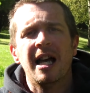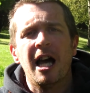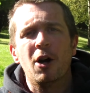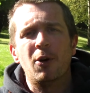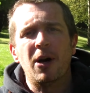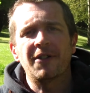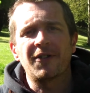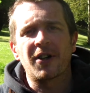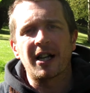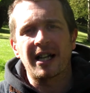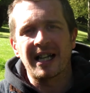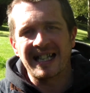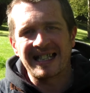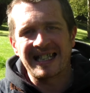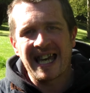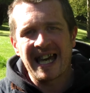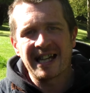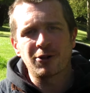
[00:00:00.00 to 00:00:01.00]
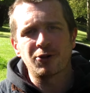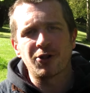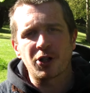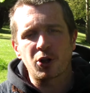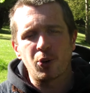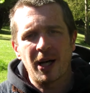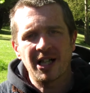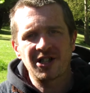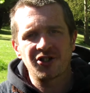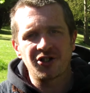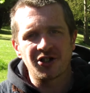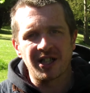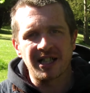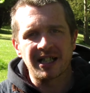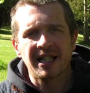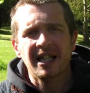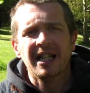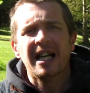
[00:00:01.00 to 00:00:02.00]
However, again under
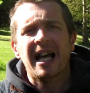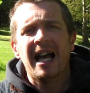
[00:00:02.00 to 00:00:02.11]
questioning,